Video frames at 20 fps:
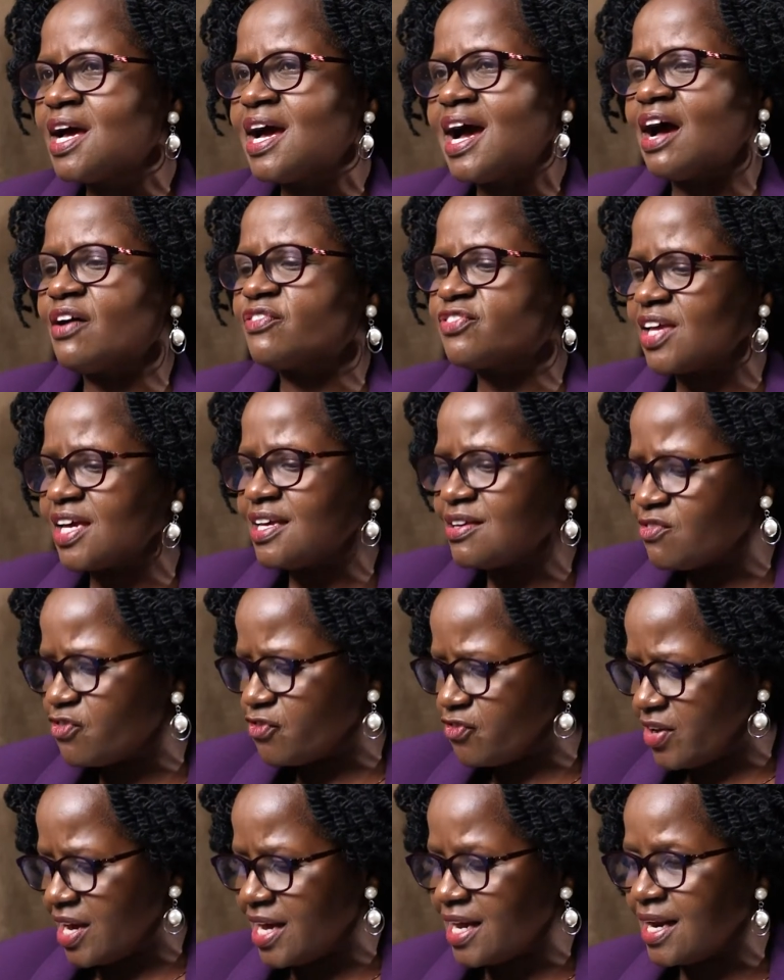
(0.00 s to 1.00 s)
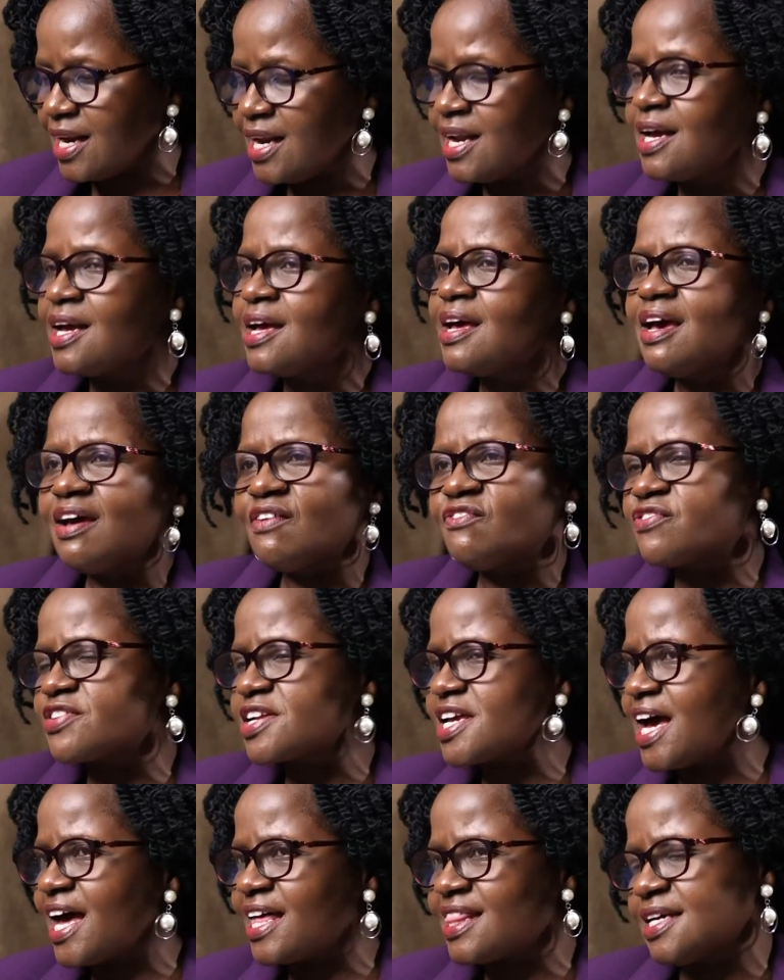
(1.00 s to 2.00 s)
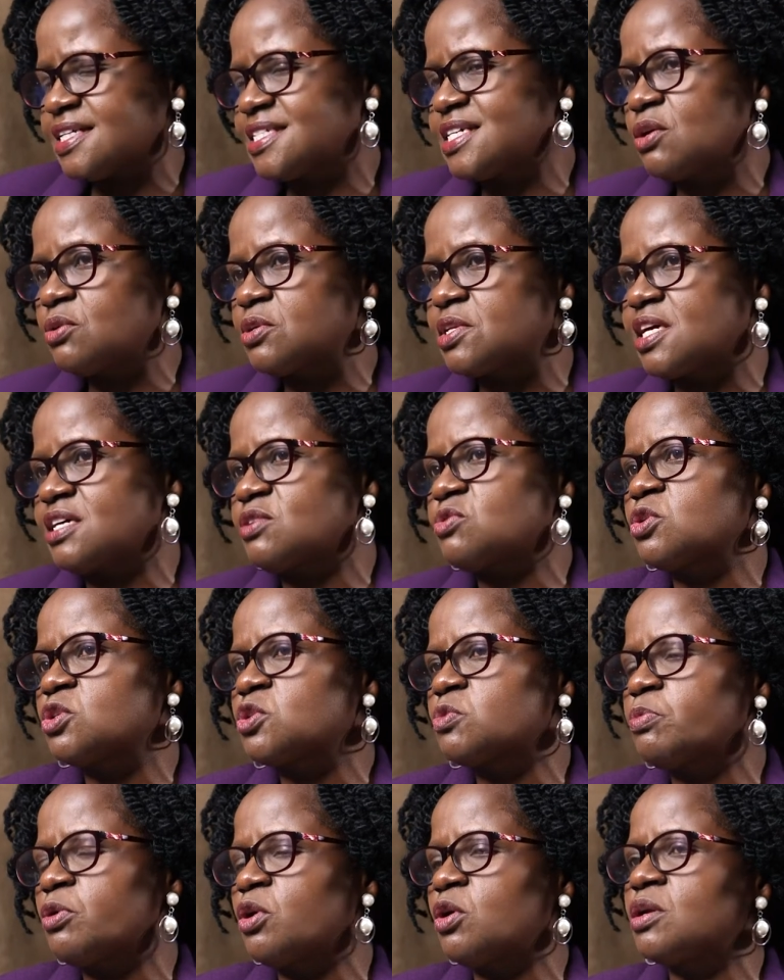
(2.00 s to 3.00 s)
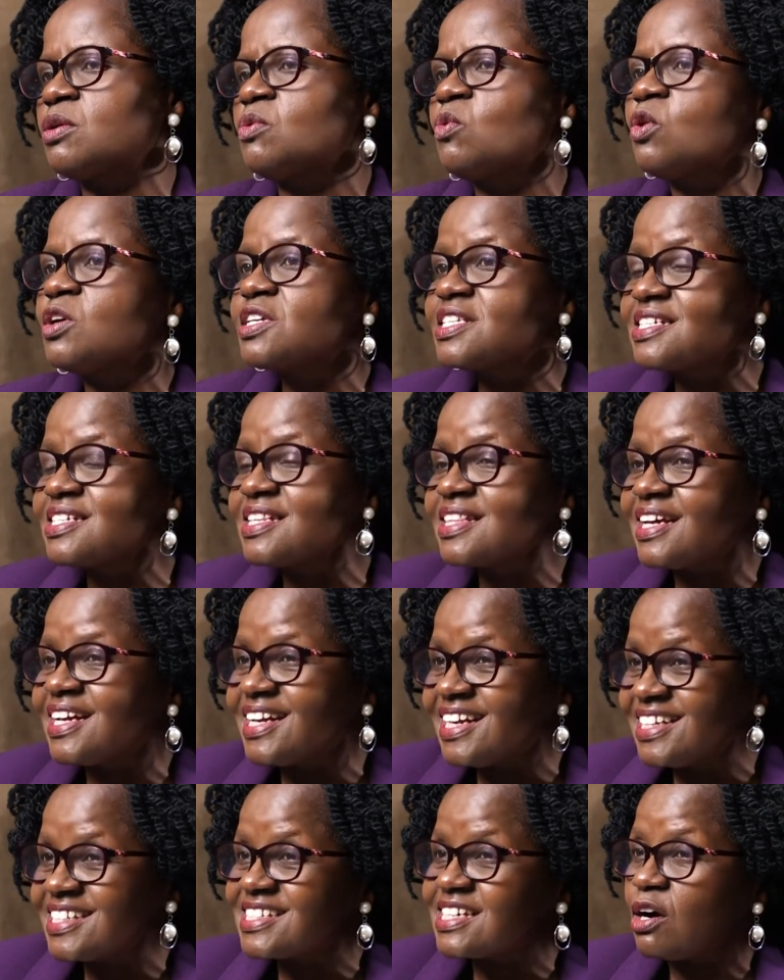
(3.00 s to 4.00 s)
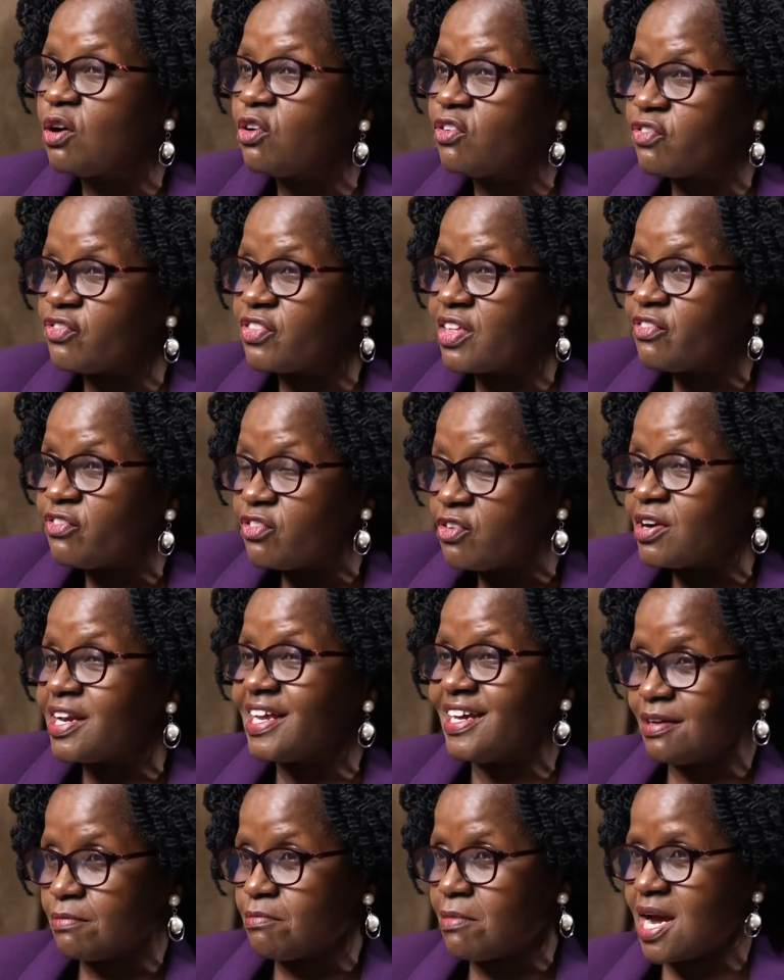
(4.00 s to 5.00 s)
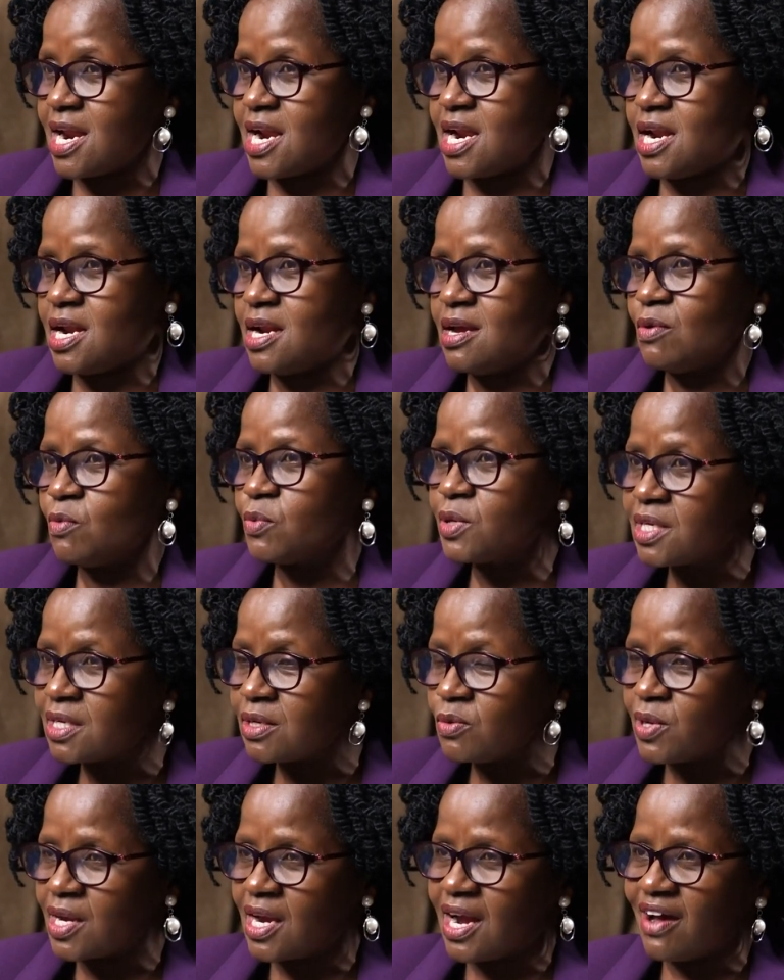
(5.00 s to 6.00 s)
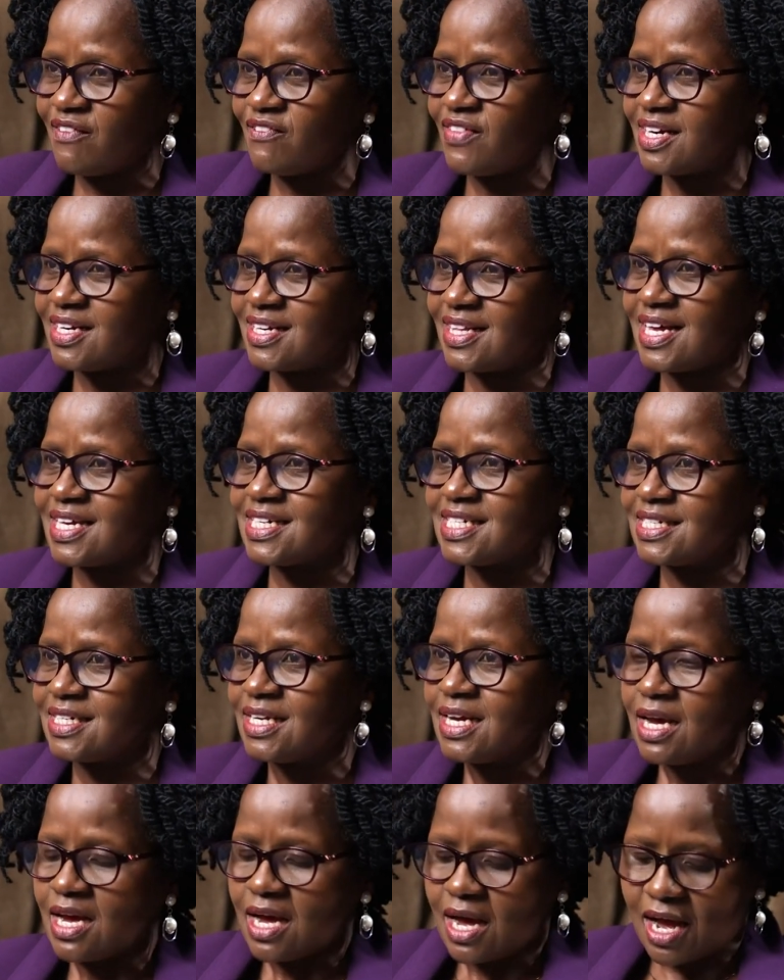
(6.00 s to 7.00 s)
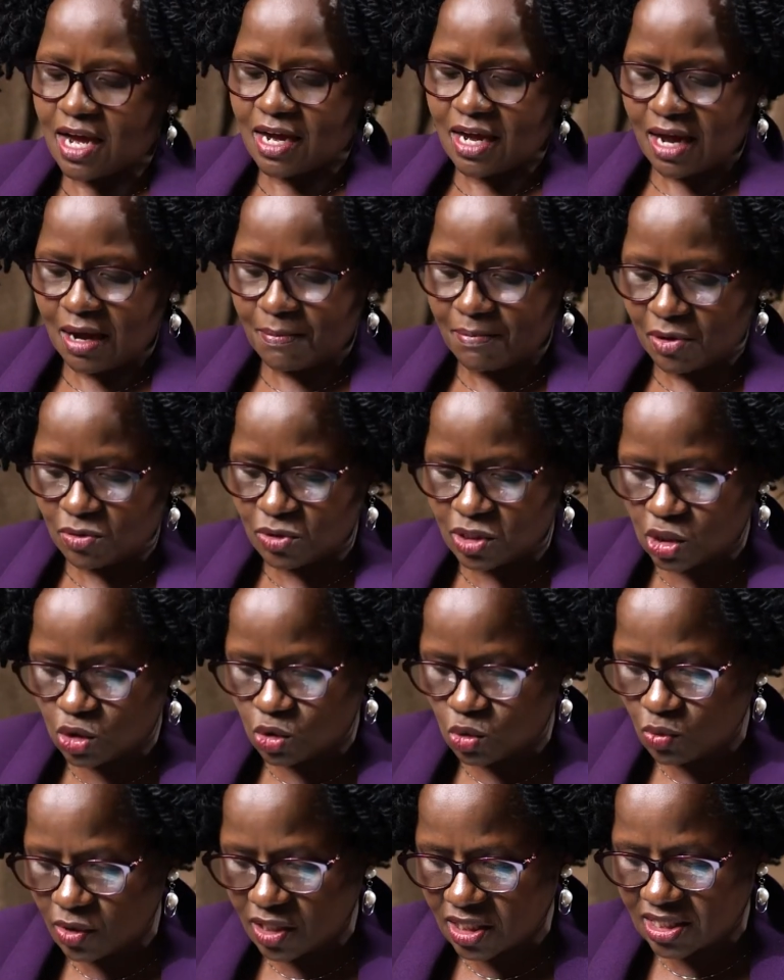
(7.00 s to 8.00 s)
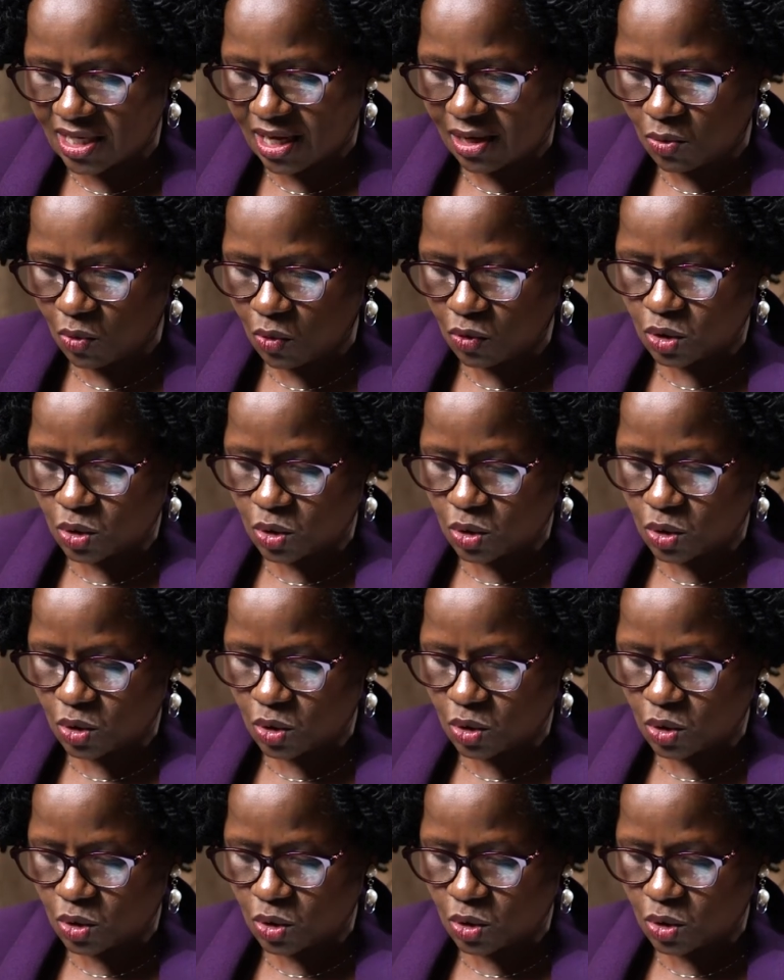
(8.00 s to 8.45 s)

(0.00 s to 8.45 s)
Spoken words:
After he fell, every other child that was born was in the nature of the fallen man. We covered that about 2 weeks ago.